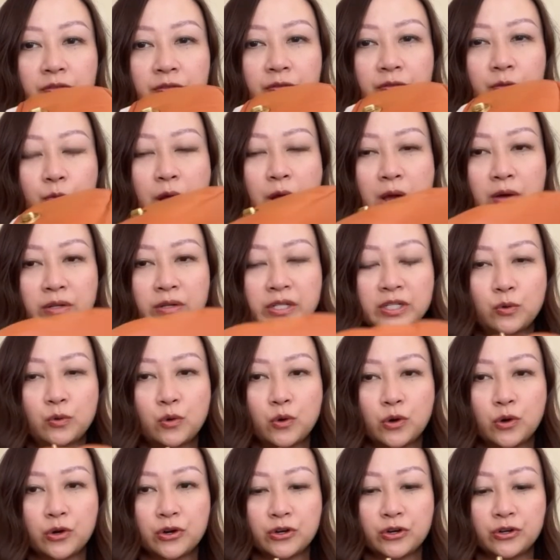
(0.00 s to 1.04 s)
rounded
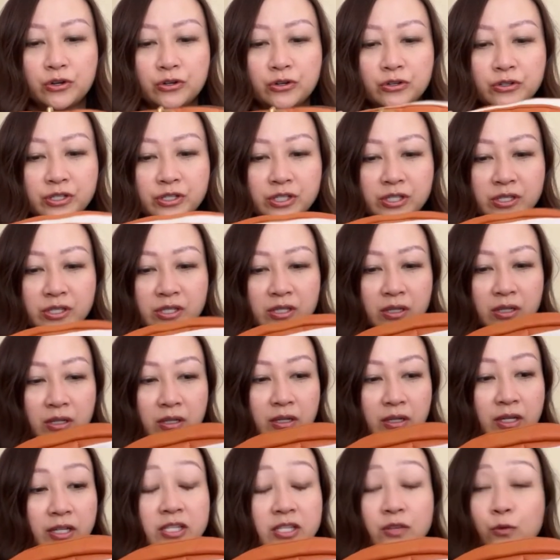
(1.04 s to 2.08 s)
corners.
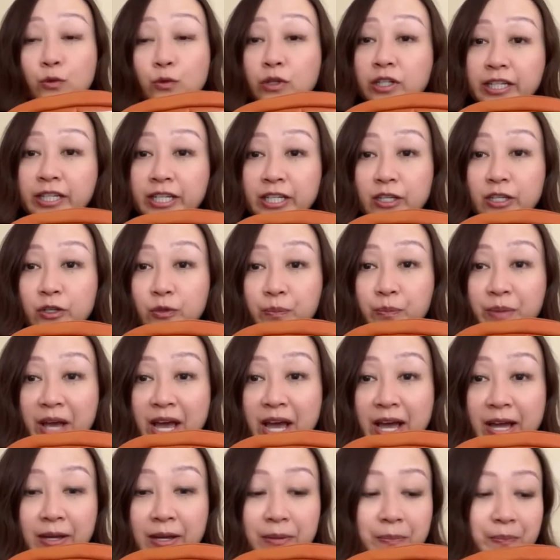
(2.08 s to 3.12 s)
It's a really cute
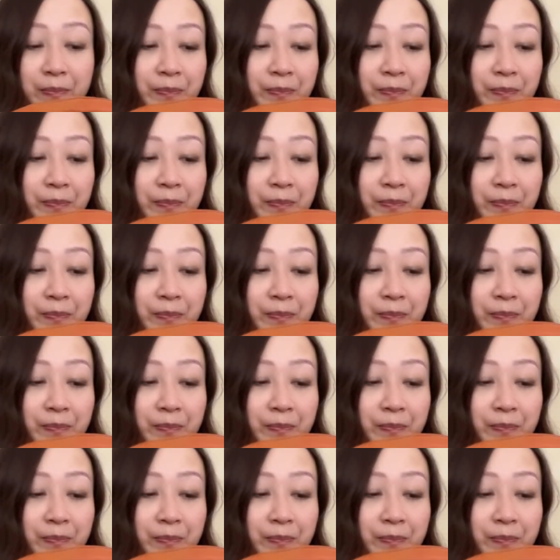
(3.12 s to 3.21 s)
bag.